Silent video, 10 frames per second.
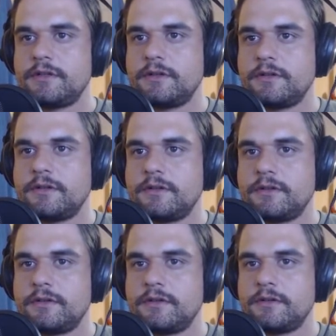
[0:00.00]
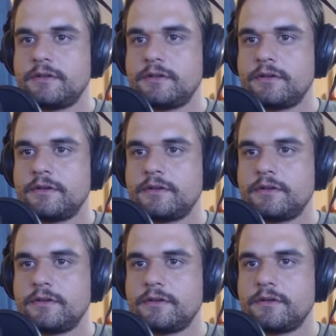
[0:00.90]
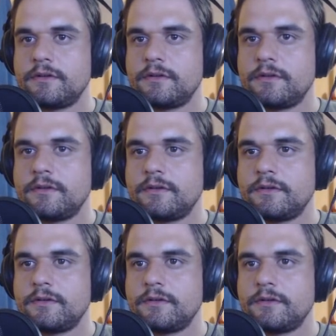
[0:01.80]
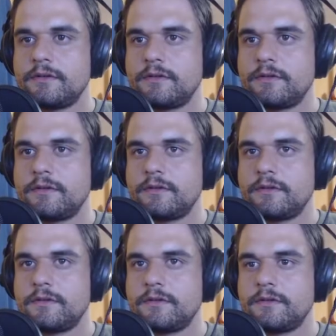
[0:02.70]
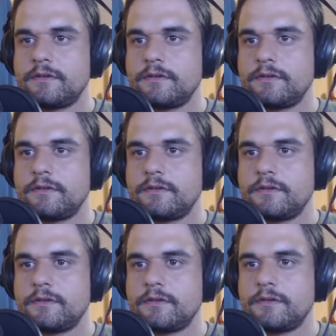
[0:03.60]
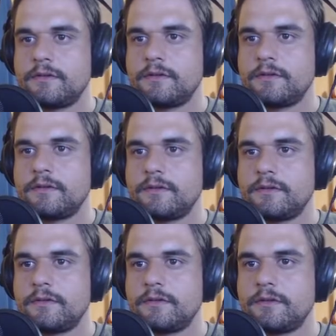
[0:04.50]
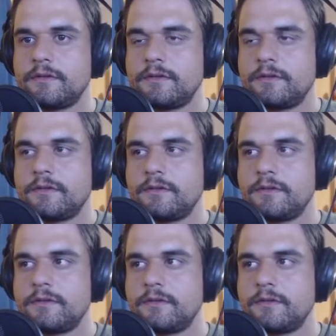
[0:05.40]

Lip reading: [no speech]